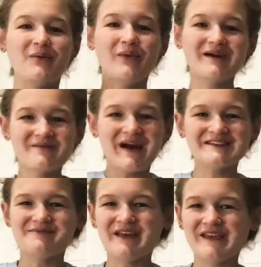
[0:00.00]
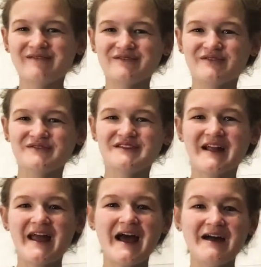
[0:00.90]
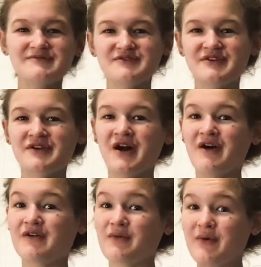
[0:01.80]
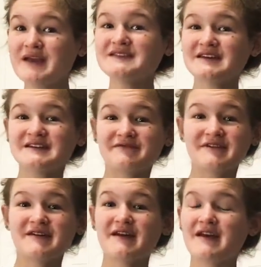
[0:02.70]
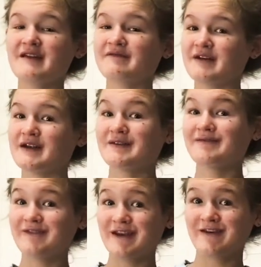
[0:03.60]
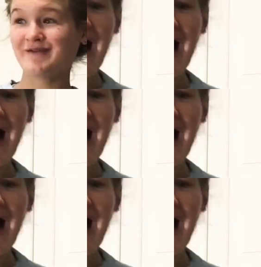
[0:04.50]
Welcome back to Baking with Rue. Today I'm doing quite a different and fun video.